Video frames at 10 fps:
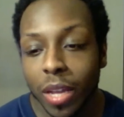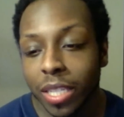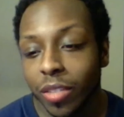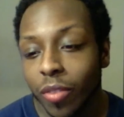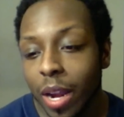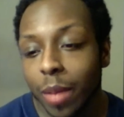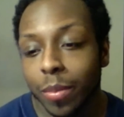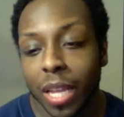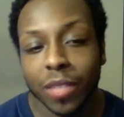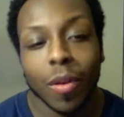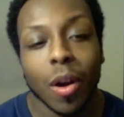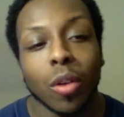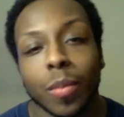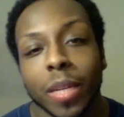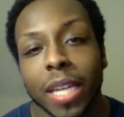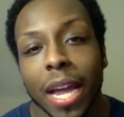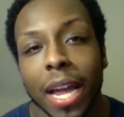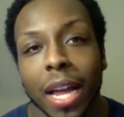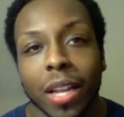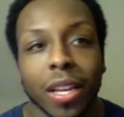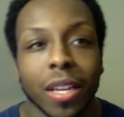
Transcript: Instagram. Thanks for holding me down.